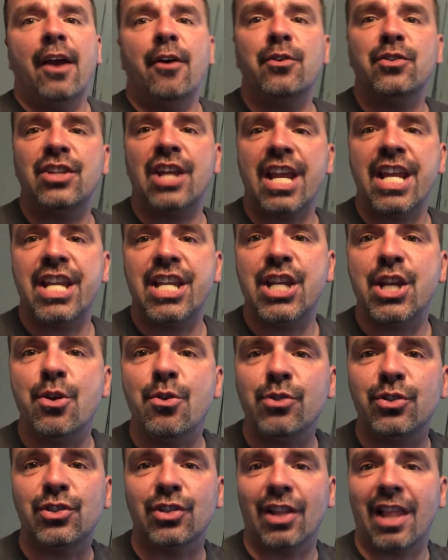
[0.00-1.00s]
It was a
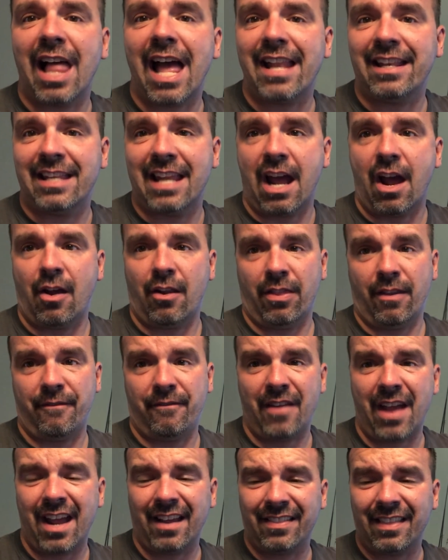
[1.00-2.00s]
huge letdown, the
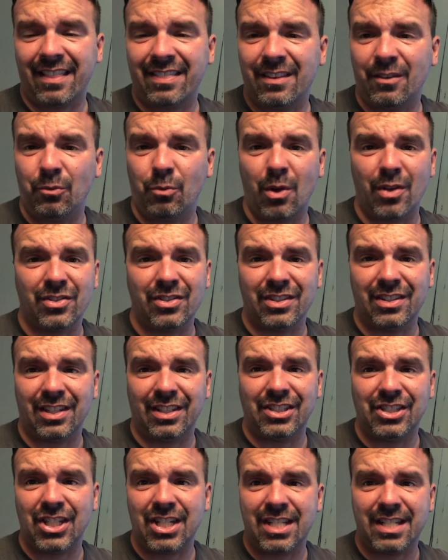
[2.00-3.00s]
fact that it wasn't
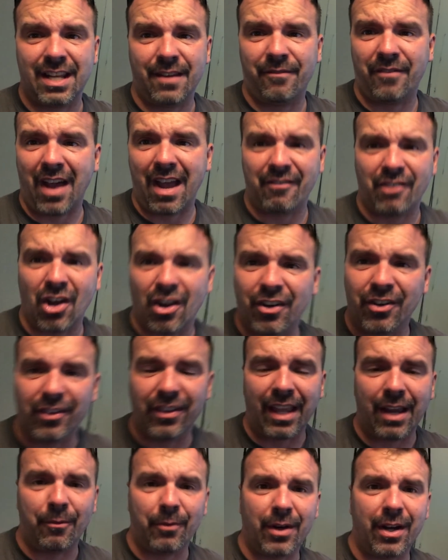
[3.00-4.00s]
the
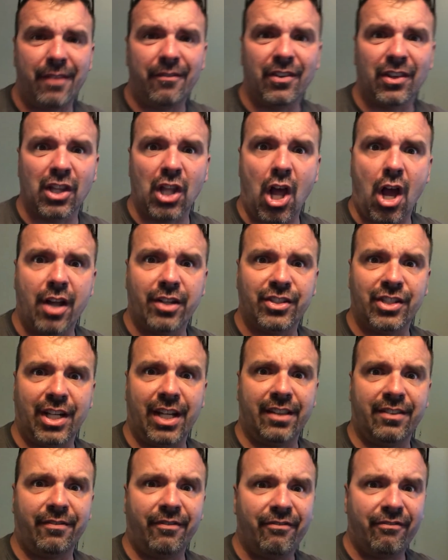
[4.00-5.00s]
GT500 they were even
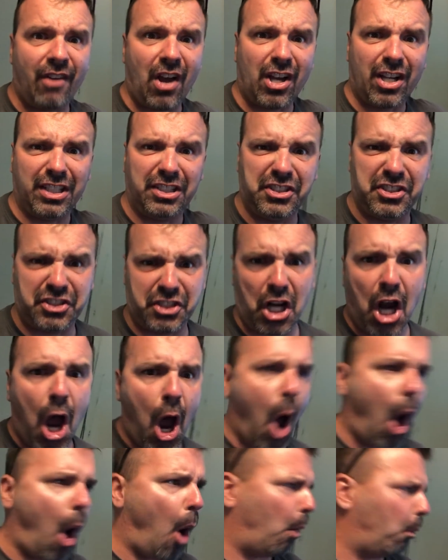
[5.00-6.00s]
launching at the fucking
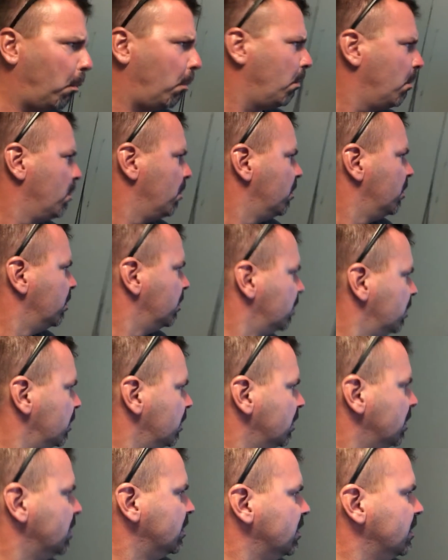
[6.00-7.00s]
show.
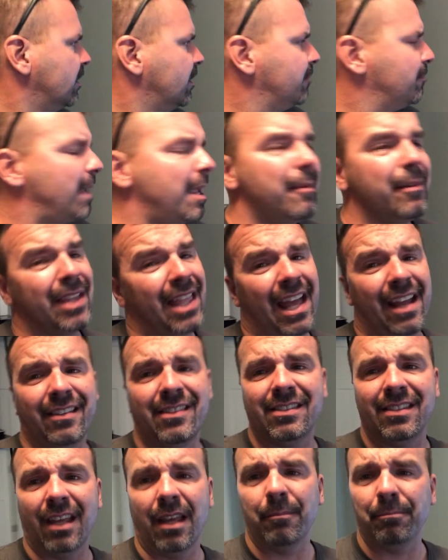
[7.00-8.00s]
Maybe
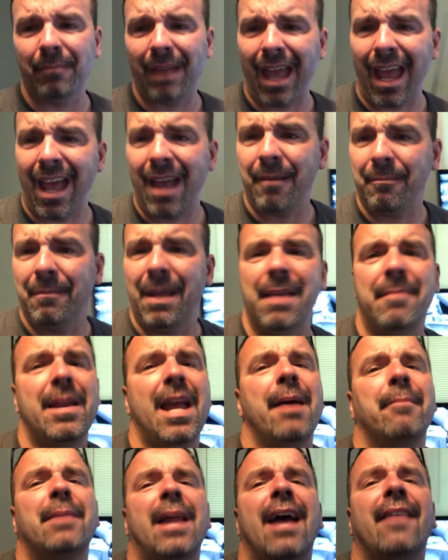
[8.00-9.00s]
that's it, Matt.
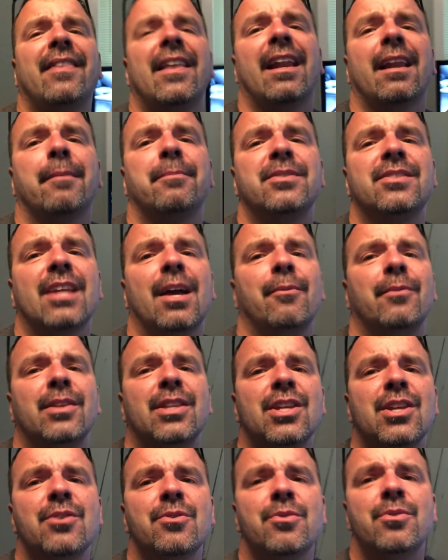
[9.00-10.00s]
Maybe I'm not that upset
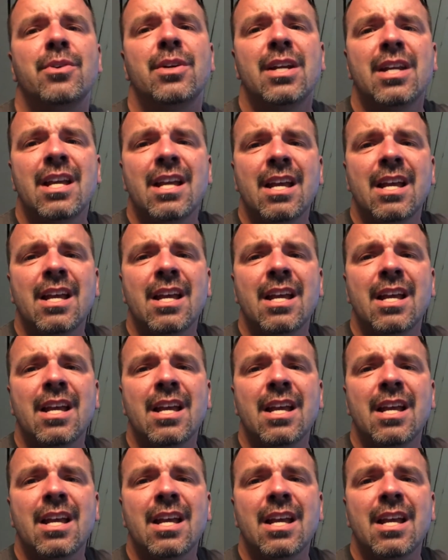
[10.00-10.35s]
with you,